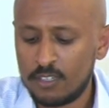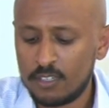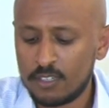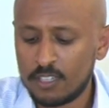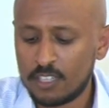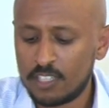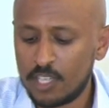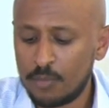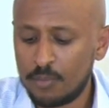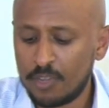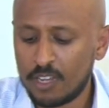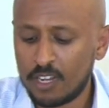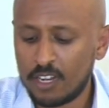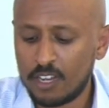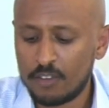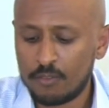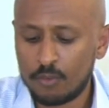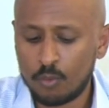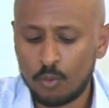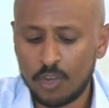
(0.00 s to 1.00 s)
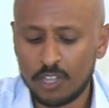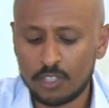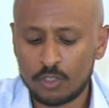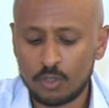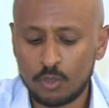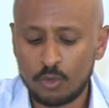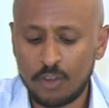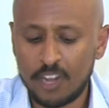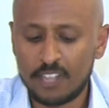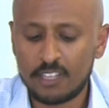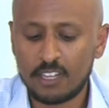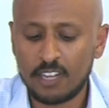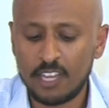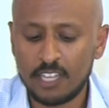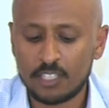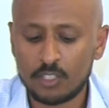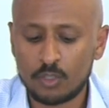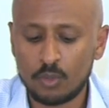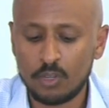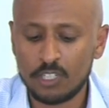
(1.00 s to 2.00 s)
the TPLF went to great
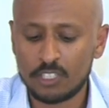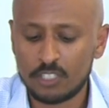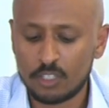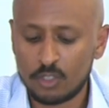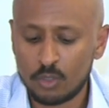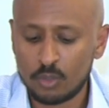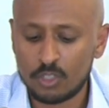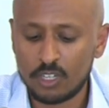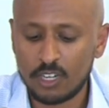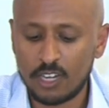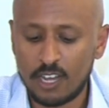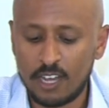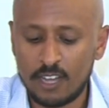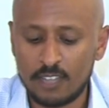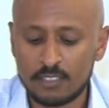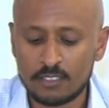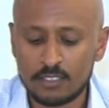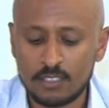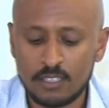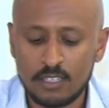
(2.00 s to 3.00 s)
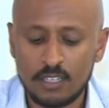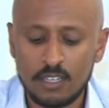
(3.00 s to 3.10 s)
lengths to institutionalize